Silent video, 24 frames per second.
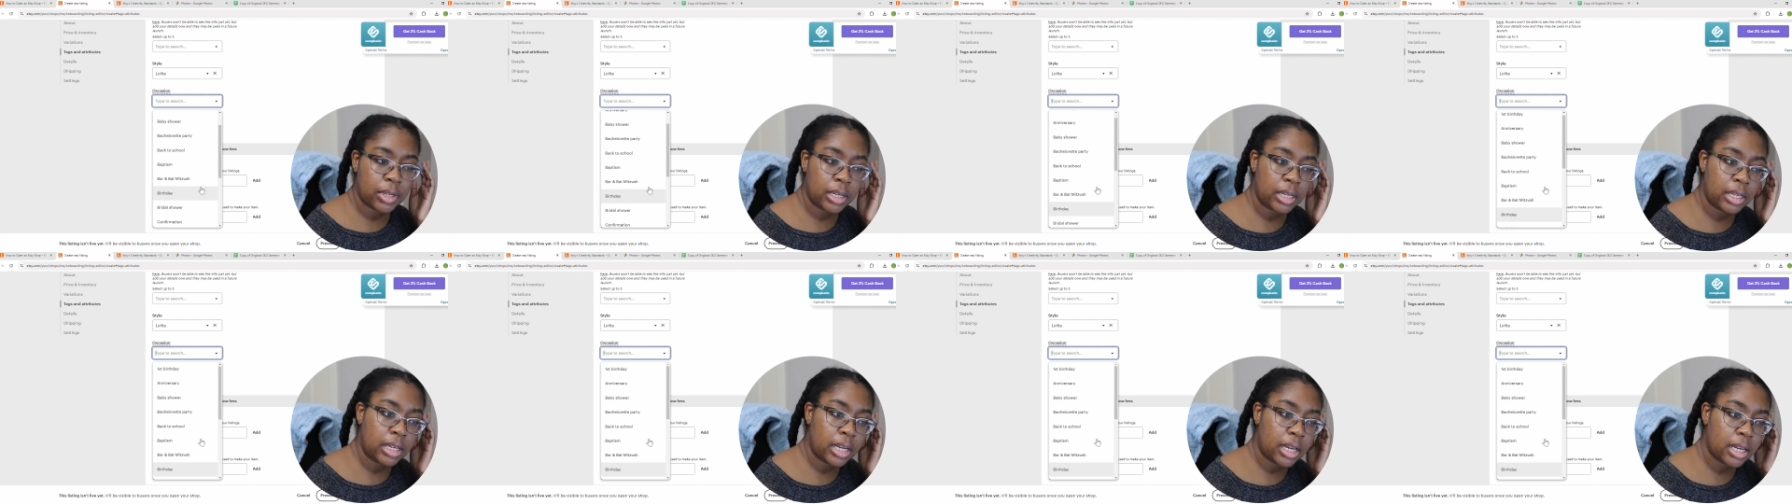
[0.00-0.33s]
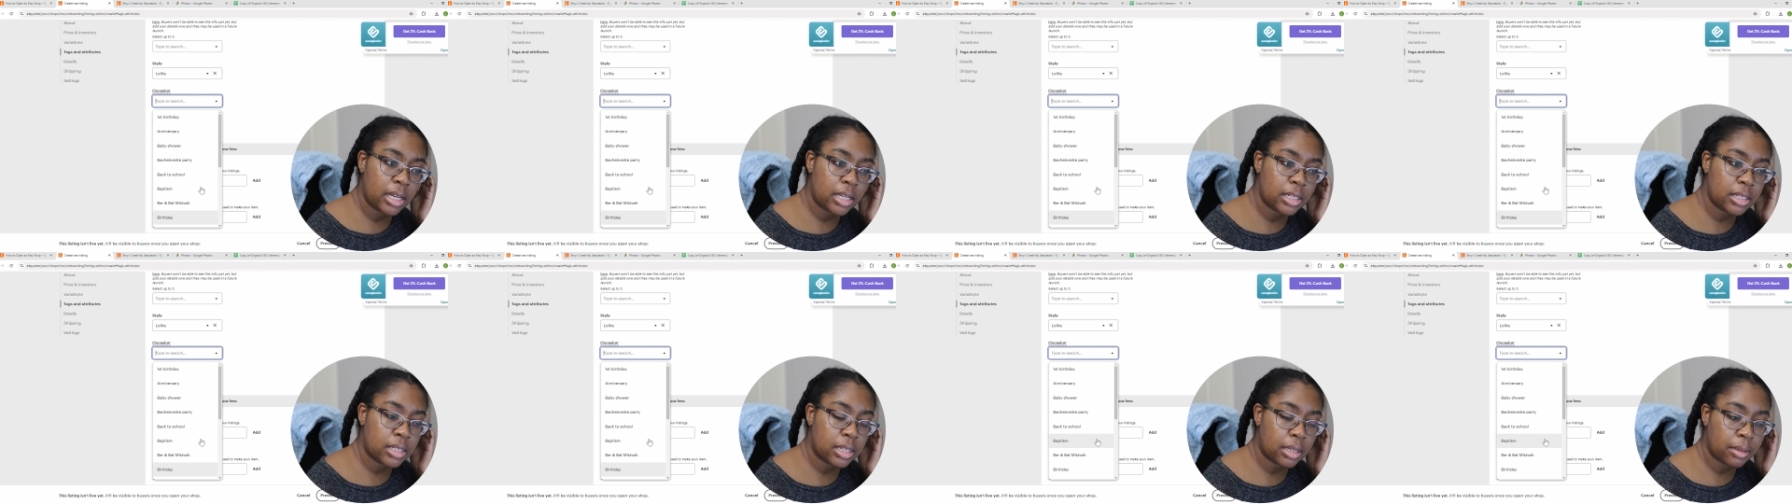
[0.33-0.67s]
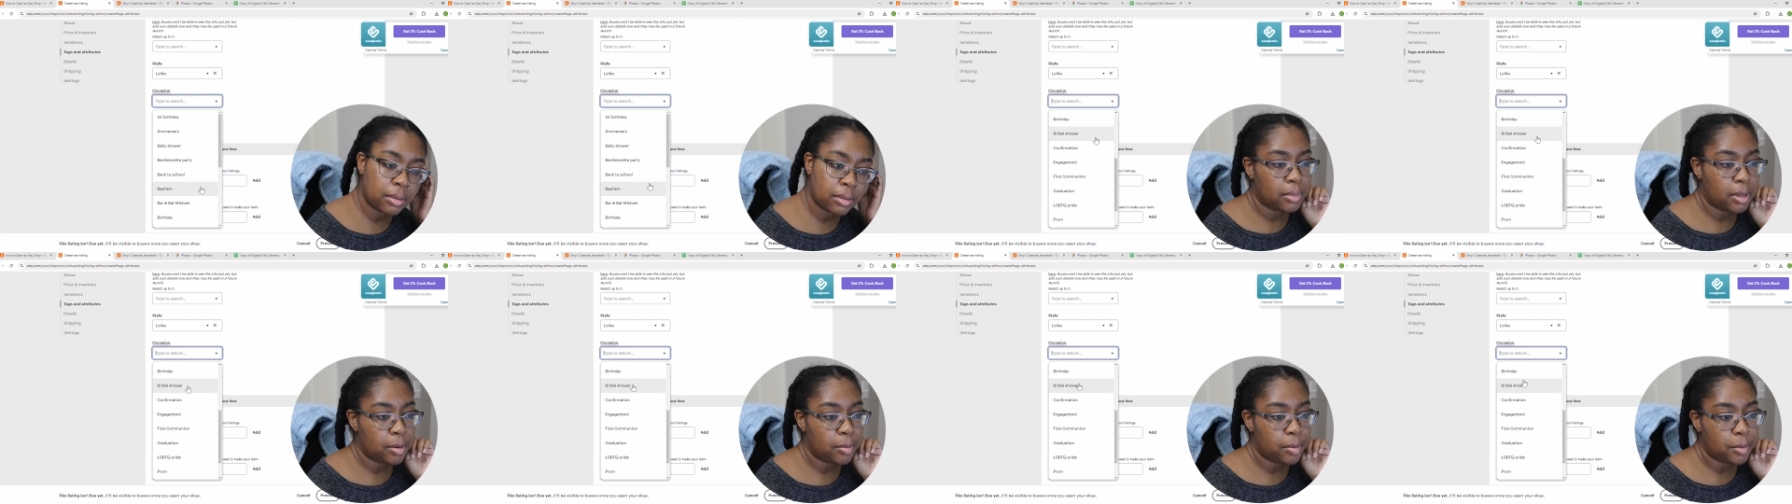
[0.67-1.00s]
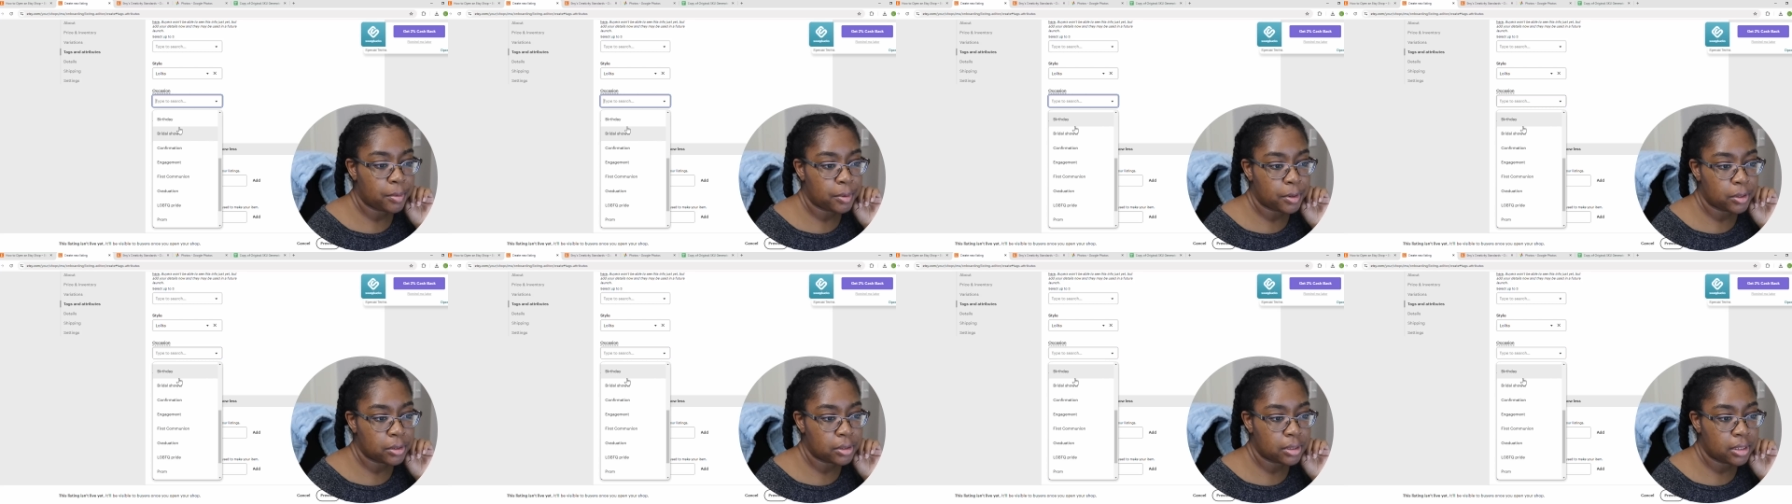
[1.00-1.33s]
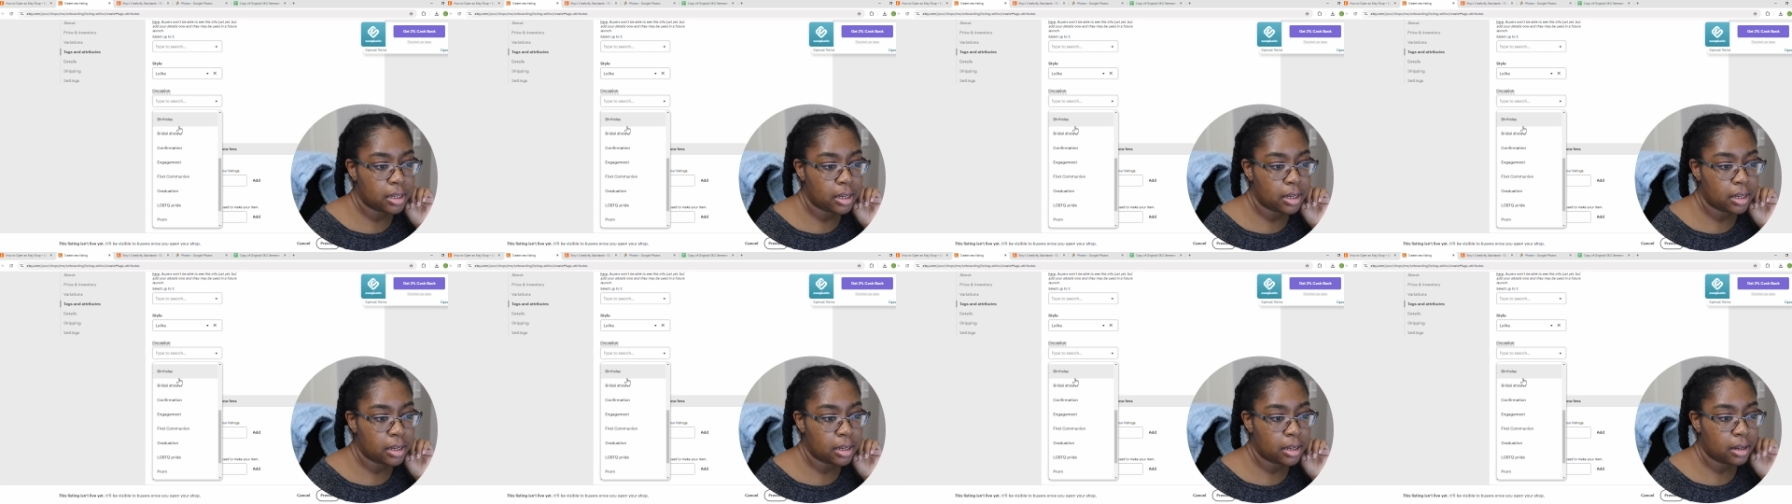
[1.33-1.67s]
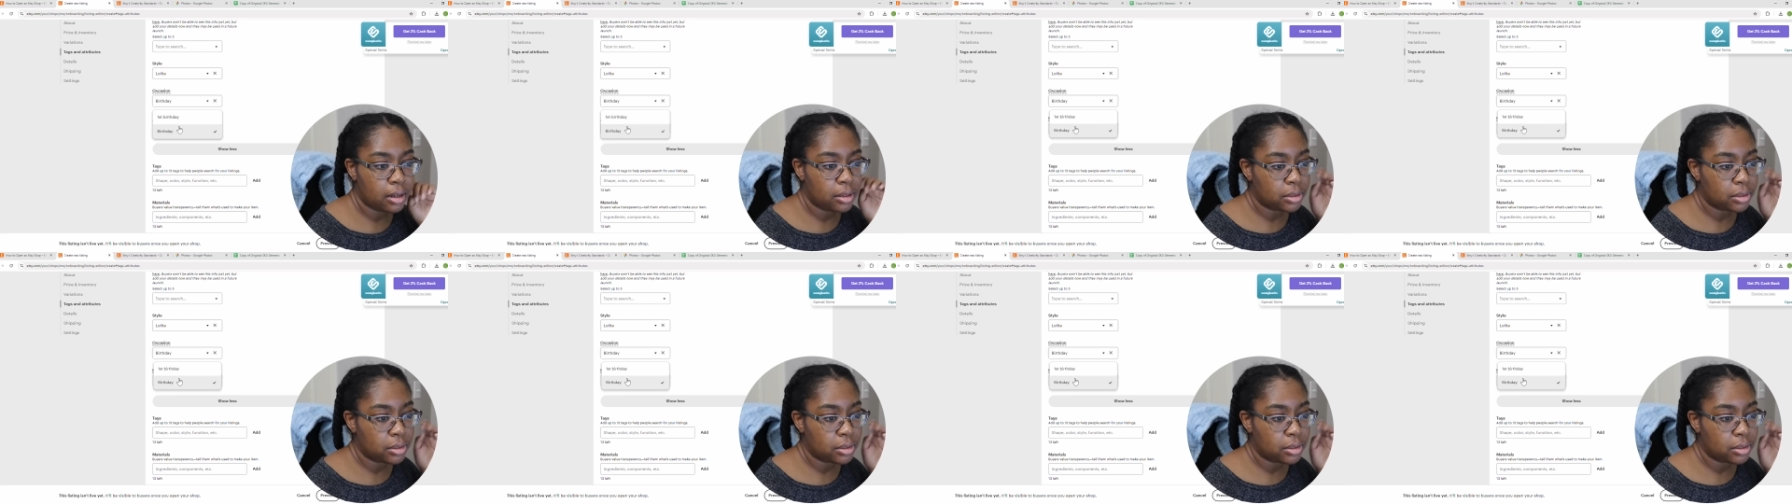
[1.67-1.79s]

I guess, like maybe birthday.